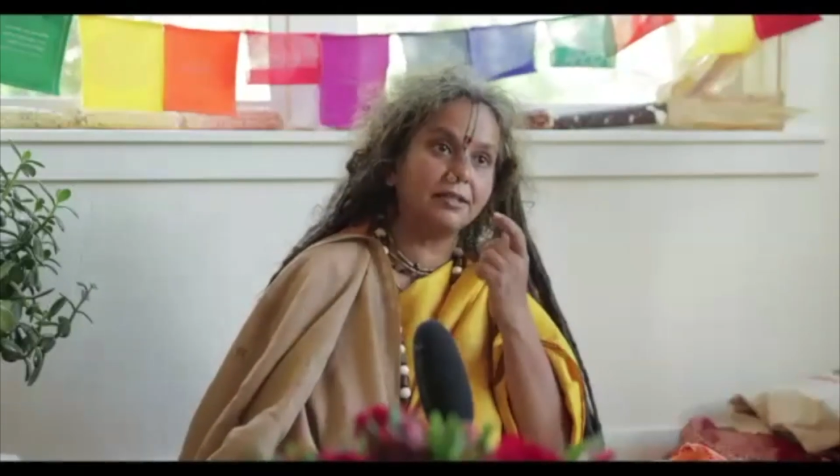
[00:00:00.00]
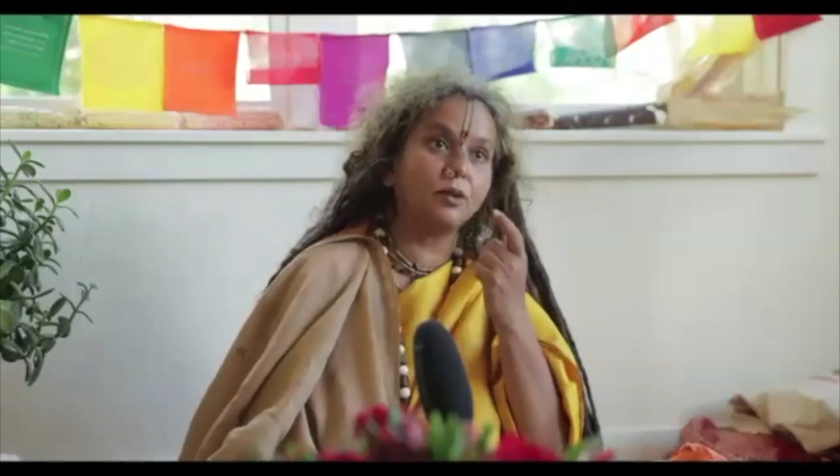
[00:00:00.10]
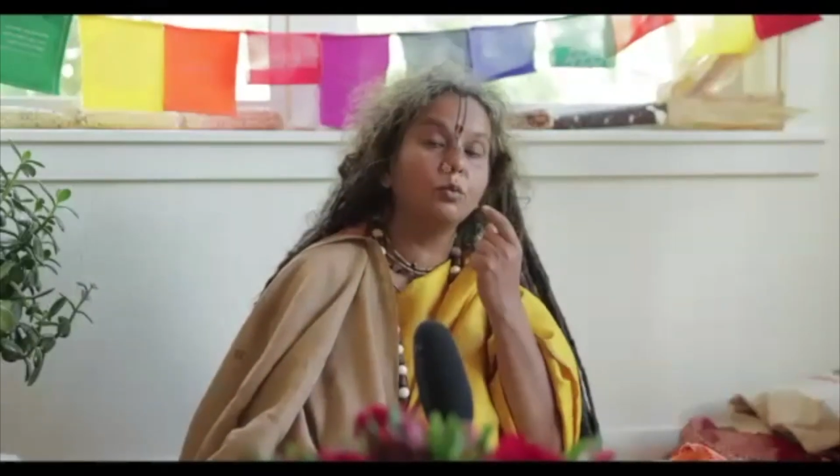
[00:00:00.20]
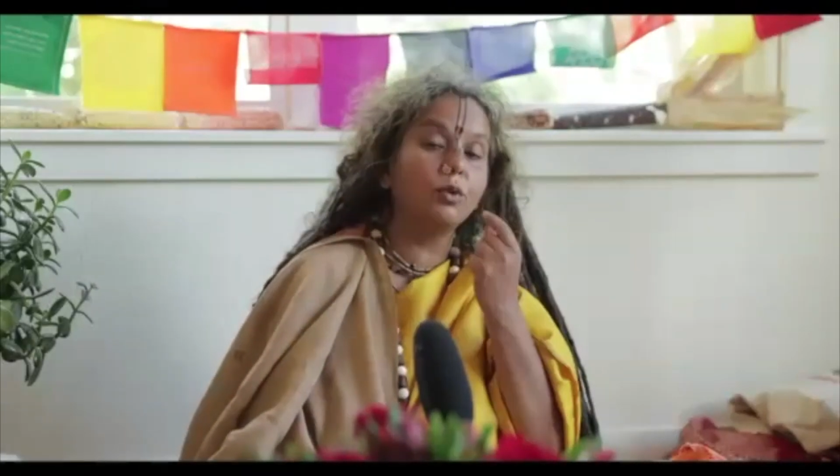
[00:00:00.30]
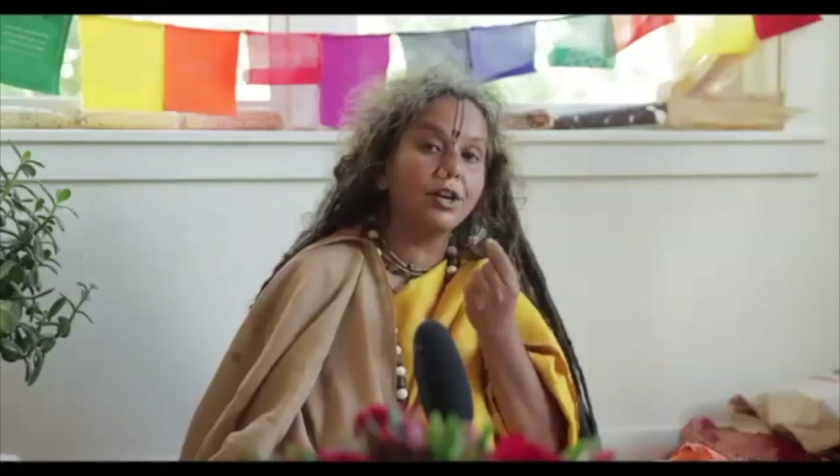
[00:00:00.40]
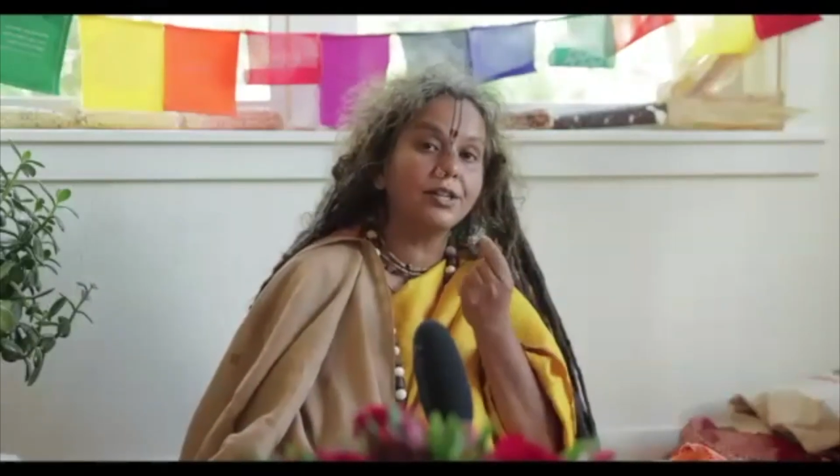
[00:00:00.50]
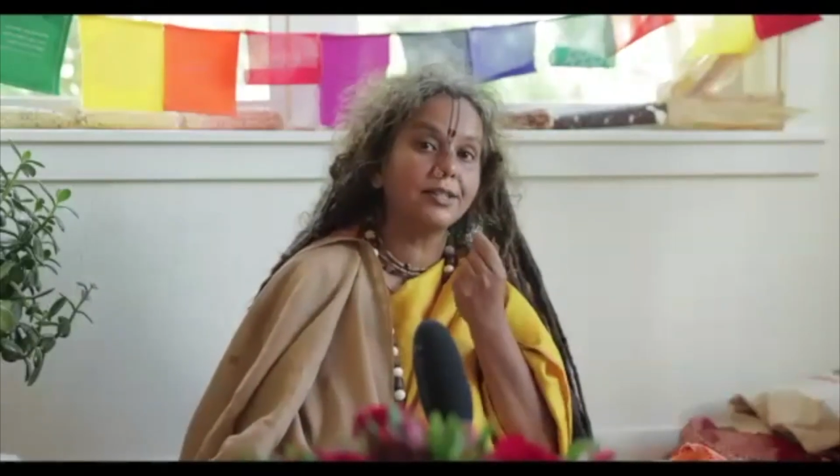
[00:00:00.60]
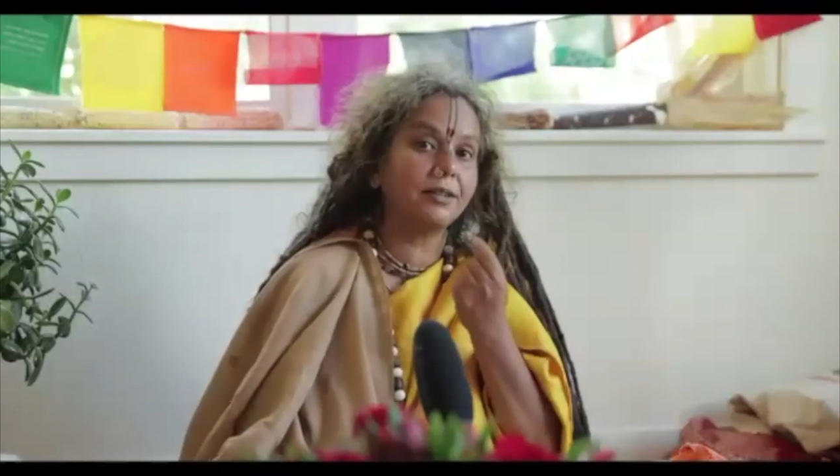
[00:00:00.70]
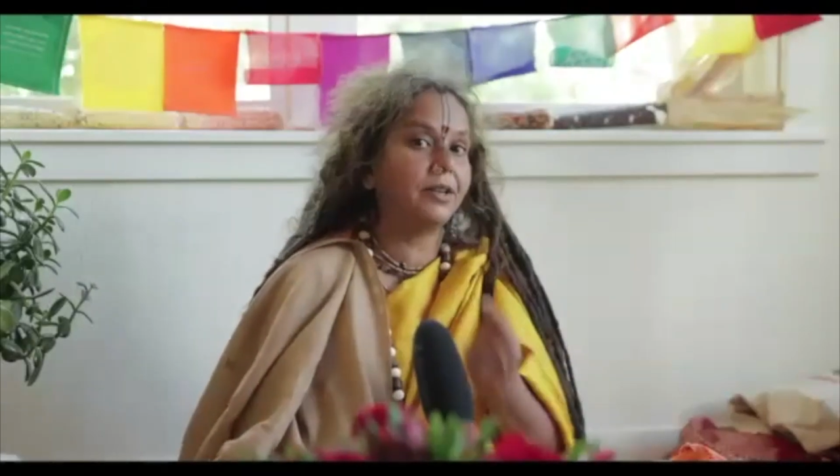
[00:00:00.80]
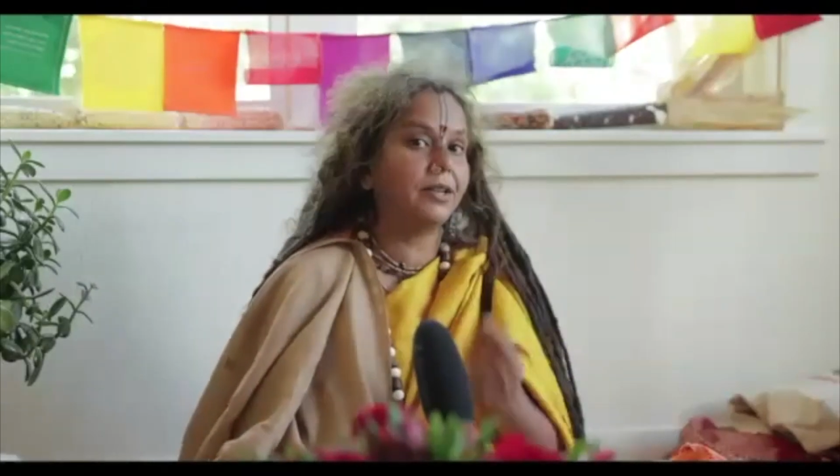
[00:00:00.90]
The words
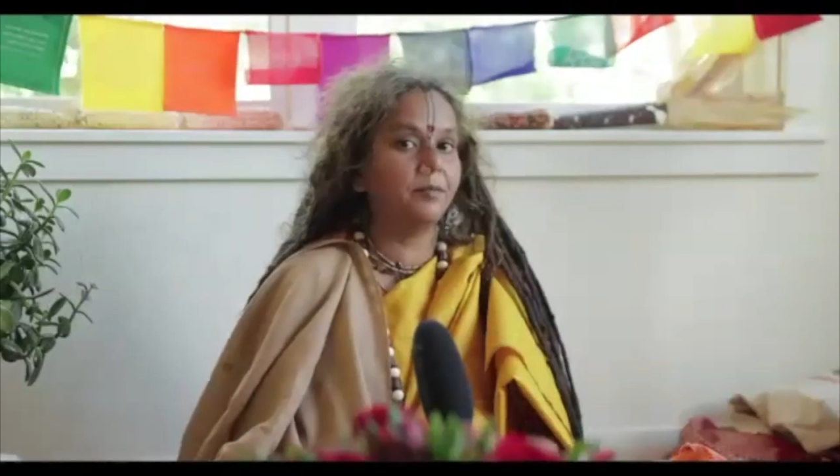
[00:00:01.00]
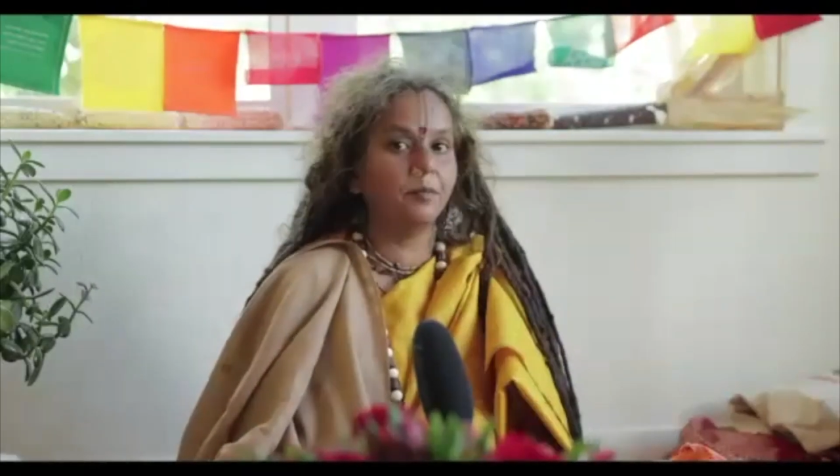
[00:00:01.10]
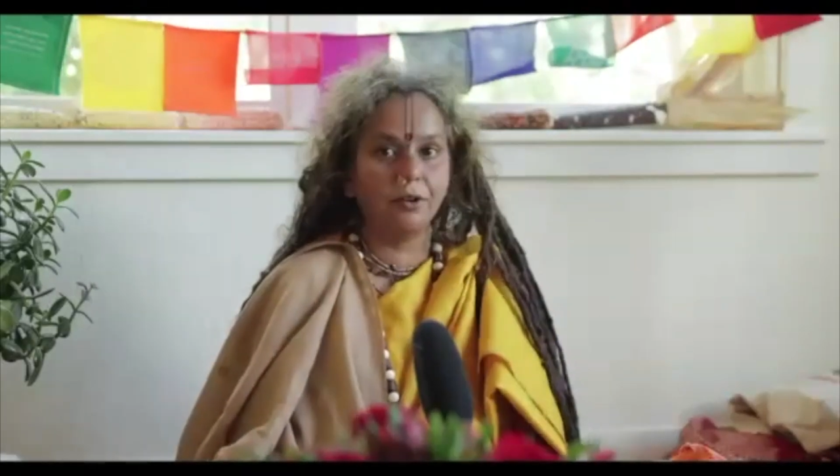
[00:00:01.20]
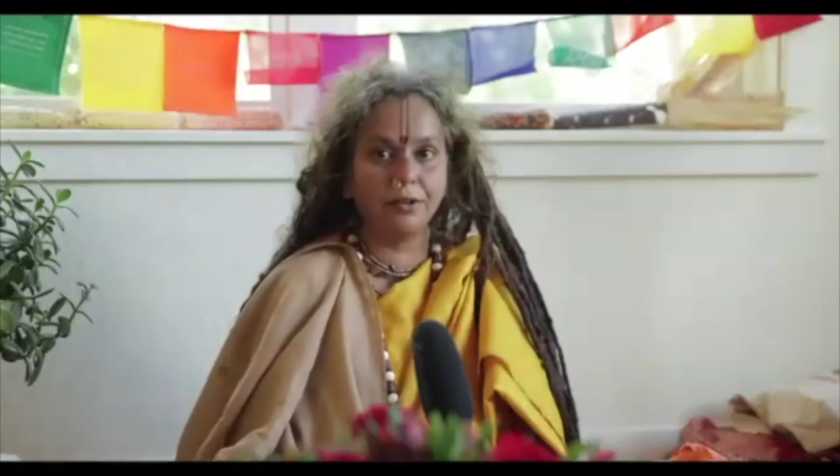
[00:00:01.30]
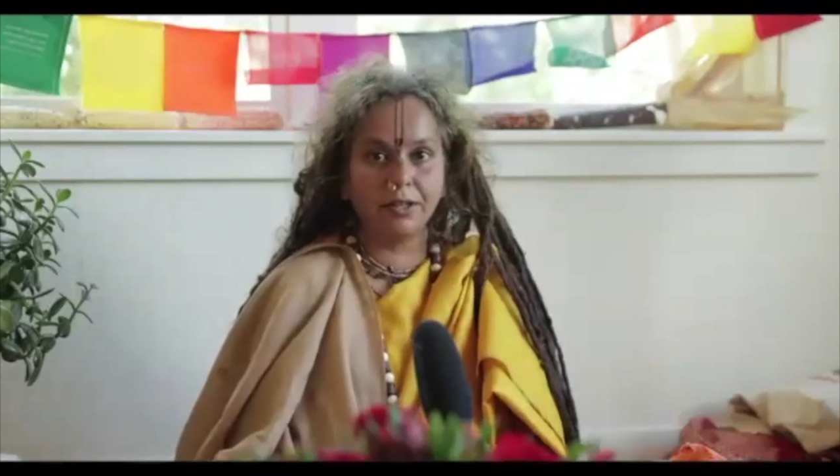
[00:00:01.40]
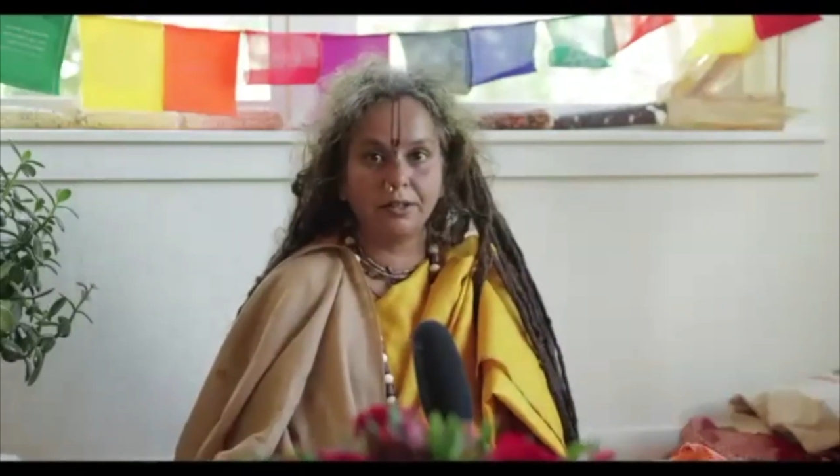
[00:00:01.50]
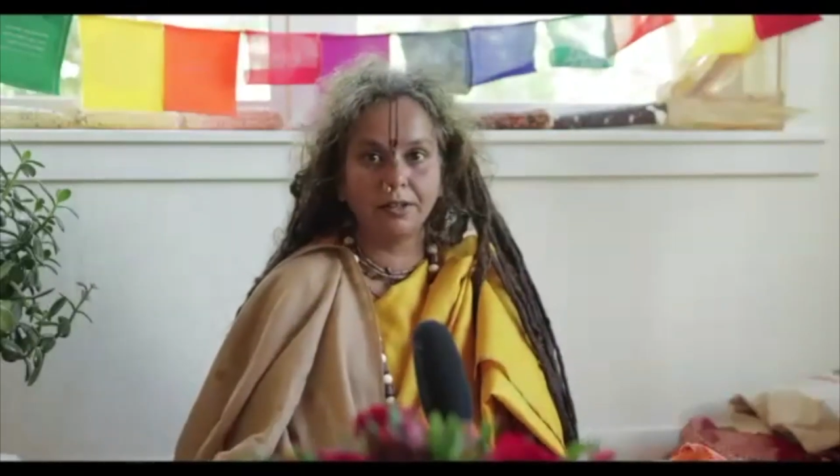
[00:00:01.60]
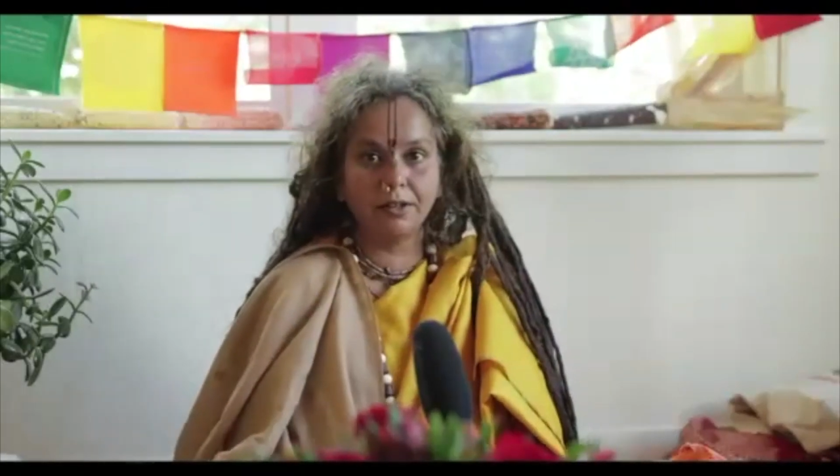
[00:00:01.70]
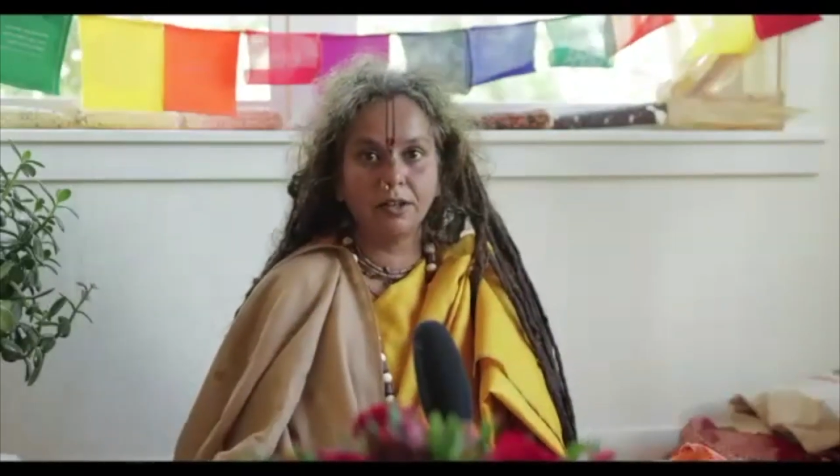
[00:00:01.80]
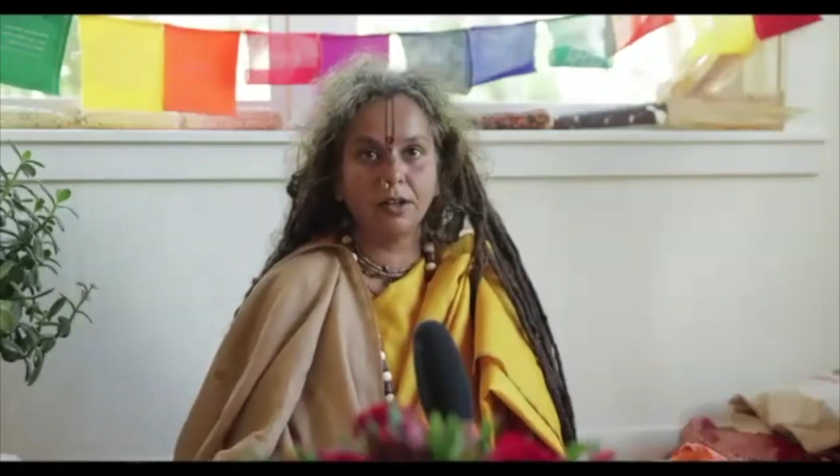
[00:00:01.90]
are very important.